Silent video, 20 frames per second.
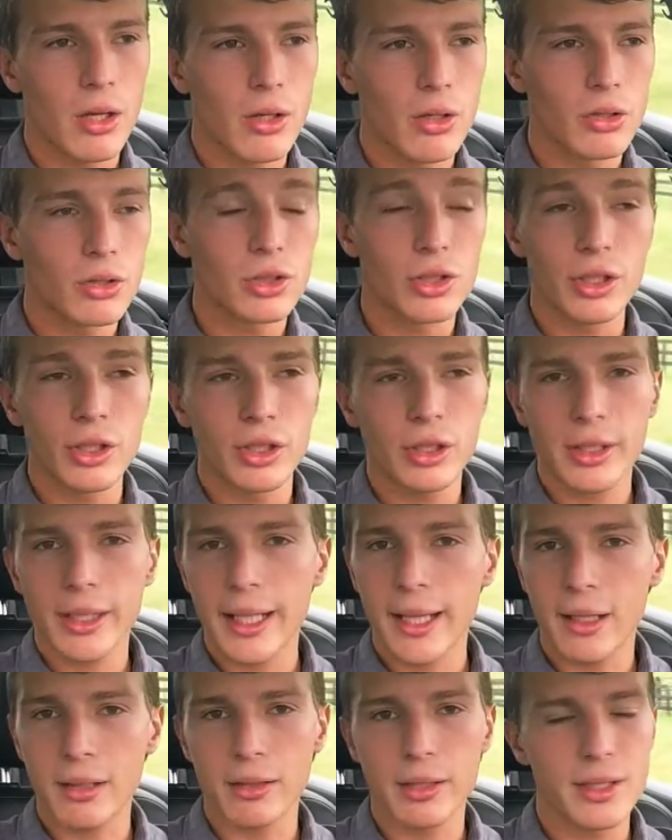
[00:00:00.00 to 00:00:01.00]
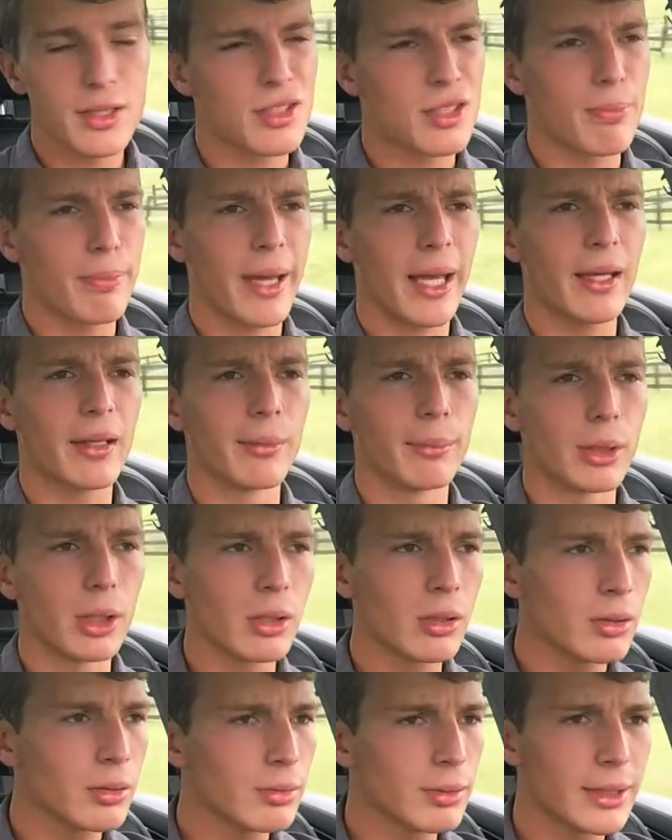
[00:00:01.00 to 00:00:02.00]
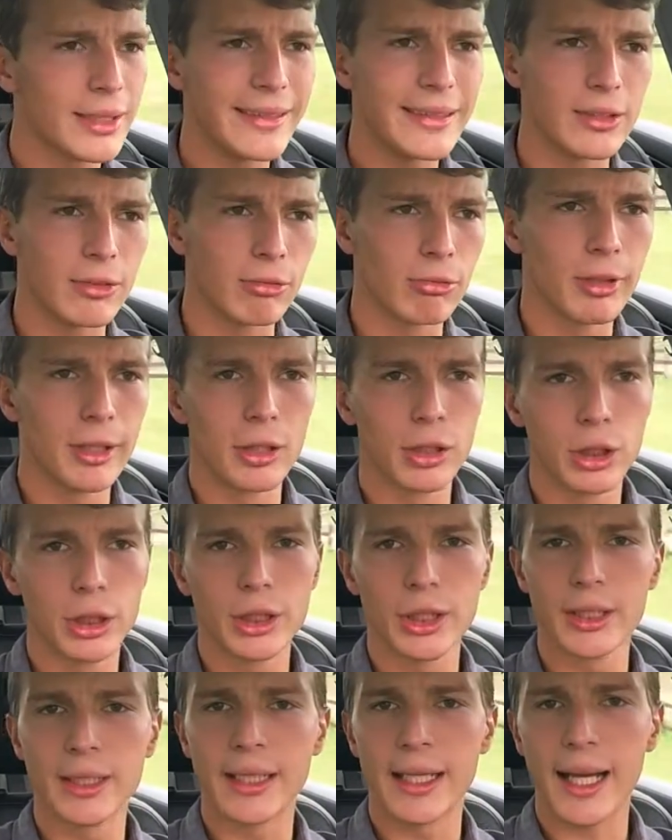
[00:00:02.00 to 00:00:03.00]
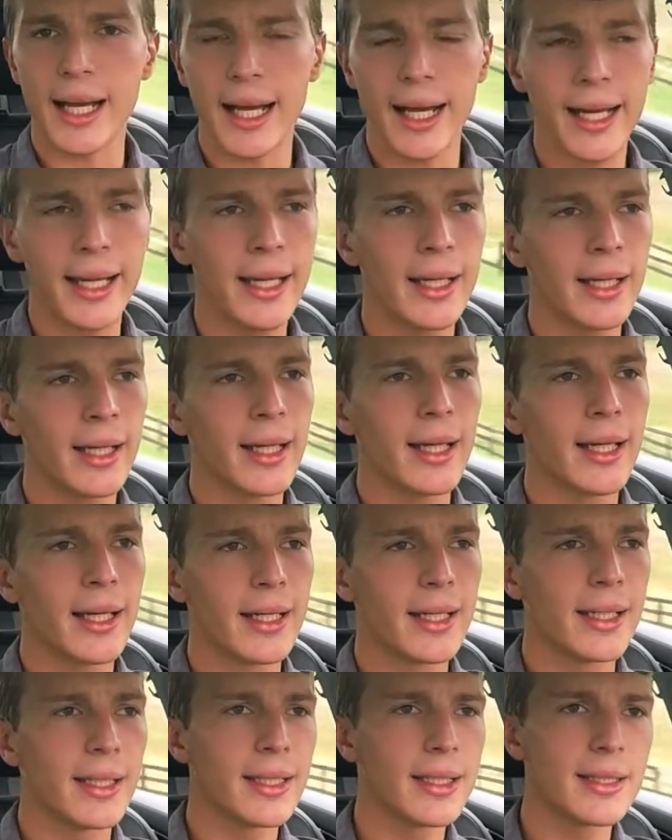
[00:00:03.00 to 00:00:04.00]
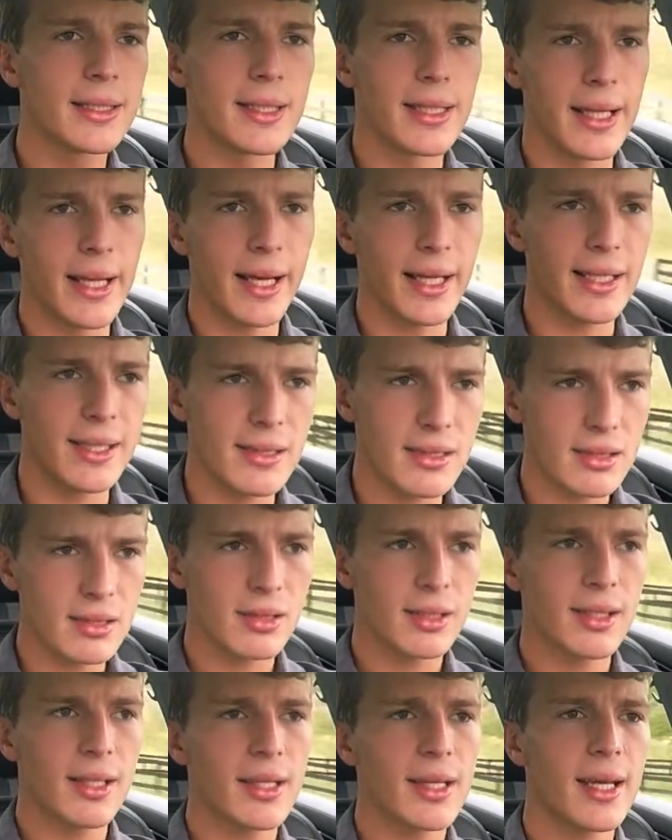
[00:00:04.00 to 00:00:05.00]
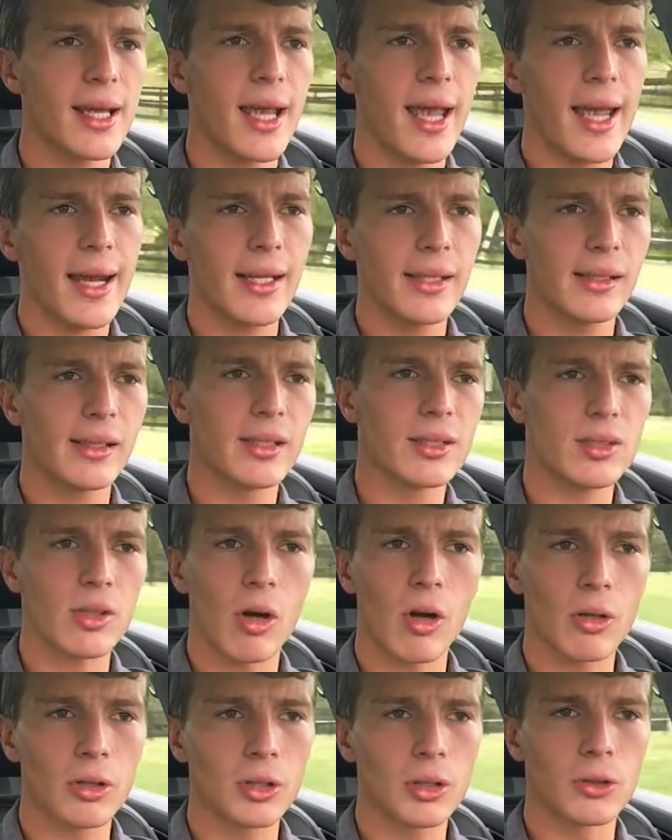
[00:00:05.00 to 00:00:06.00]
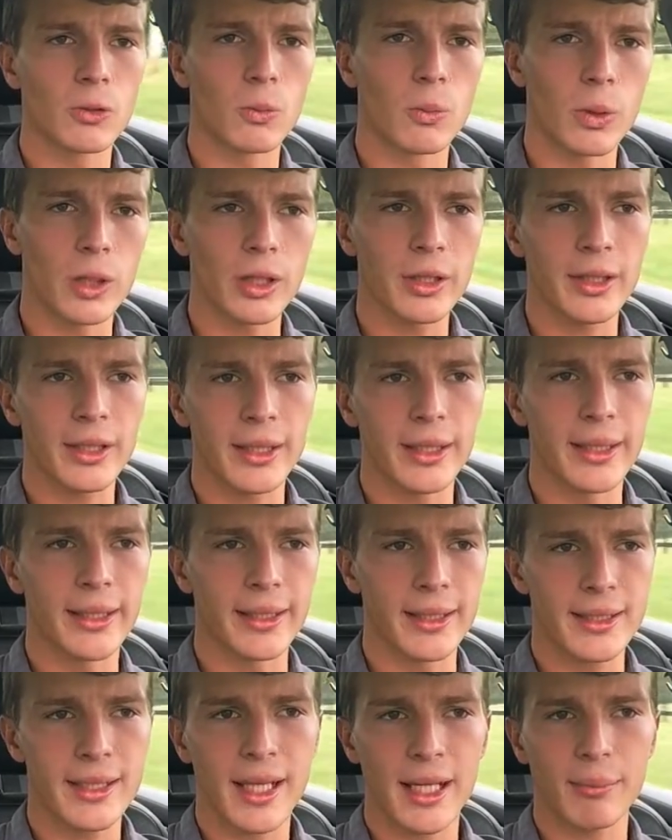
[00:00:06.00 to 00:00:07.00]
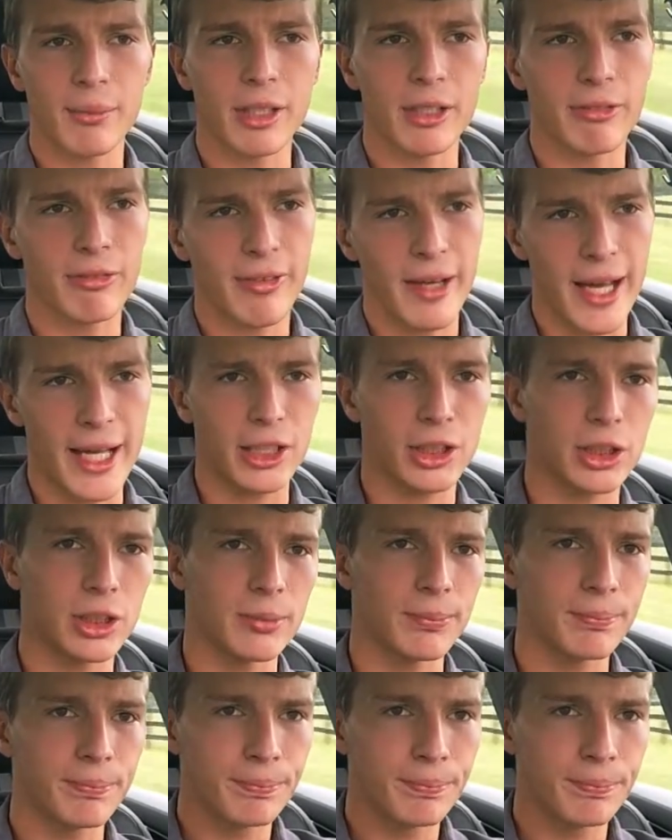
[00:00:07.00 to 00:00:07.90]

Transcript: So your accountant is dependable. He's a real good guy. He's nice. And he does all your work in a timely fashion.